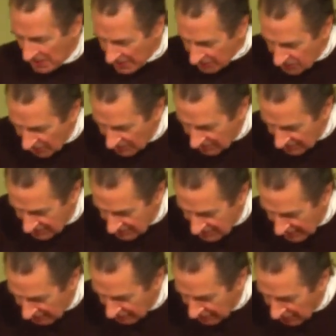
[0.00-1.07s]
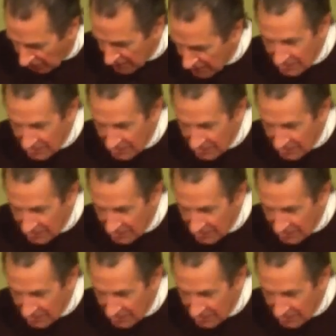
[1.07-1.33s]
Jesus is having quite a